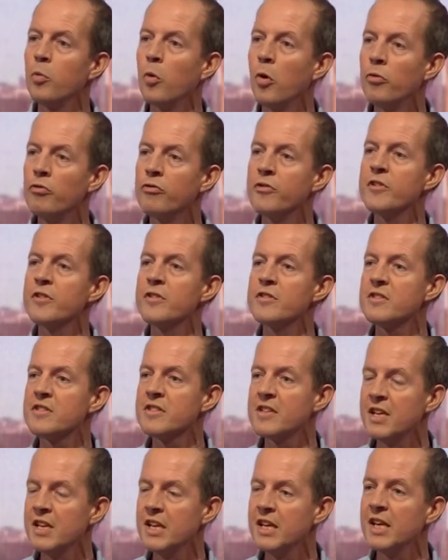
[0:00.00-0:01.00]
want to
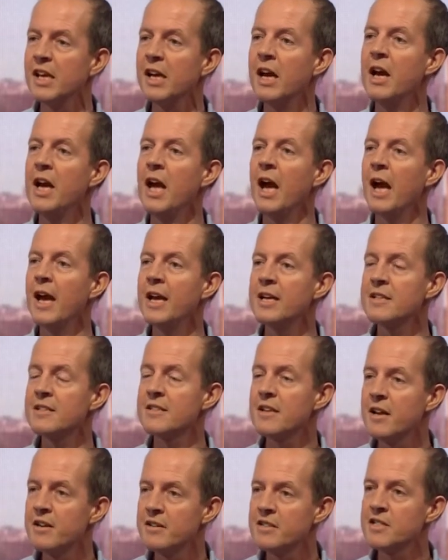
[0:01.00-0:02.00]
see a
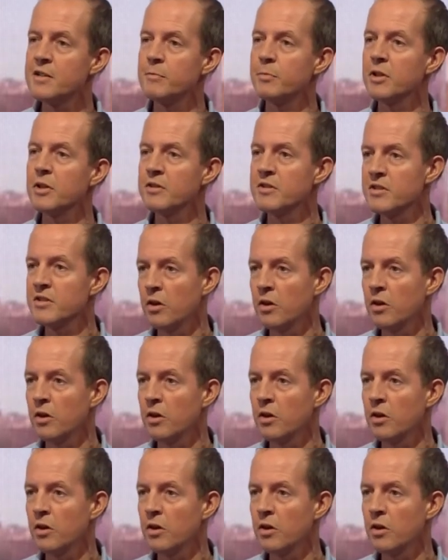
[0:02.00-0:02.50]
sensible,